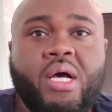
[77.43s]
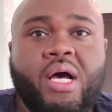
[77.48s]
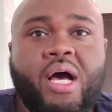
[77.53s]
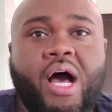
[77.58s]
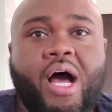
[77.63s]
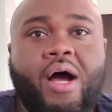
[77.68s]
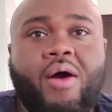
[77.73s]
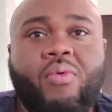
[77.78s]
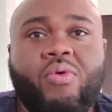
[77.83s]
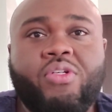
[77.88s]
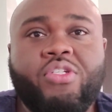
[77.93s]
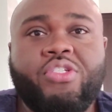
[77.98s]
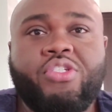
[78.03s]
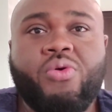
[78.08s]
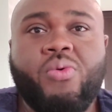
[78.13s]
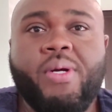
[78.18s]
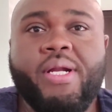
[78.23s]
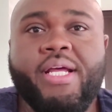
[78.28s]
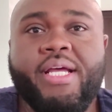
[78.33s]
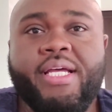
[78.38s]
I was
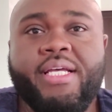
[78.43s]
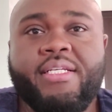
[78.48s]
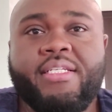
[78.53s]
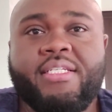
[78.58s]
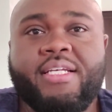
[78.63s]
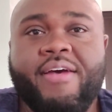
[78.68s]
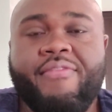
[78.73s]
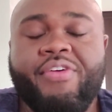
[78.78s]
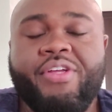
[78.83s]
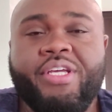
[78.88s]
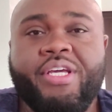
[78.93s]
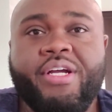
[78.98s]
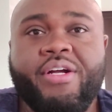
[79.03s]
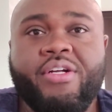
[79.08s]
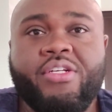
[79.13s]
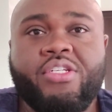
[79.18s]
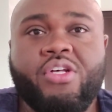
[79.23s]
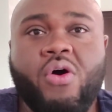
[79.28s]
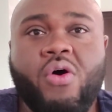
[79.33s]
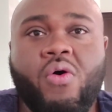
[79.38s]
27
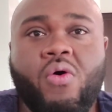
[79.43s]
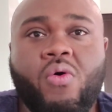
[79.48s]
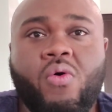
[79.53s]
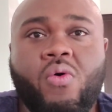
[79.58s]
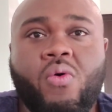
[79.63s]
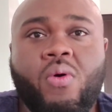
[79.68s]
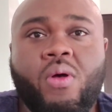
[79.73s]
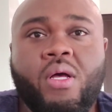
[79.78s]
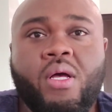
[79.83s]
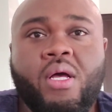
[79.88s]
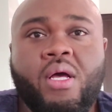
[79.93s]
years old.